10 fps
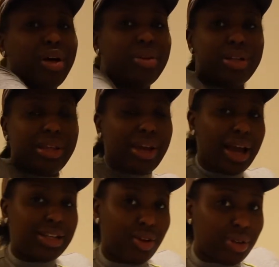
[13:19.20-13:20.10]
only thing
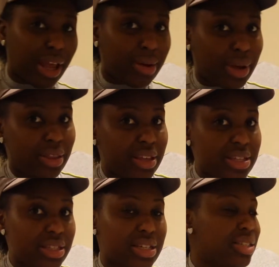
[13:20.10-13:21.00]
I don't like about
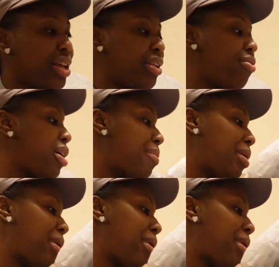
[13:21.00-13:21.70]
this is they don't come in a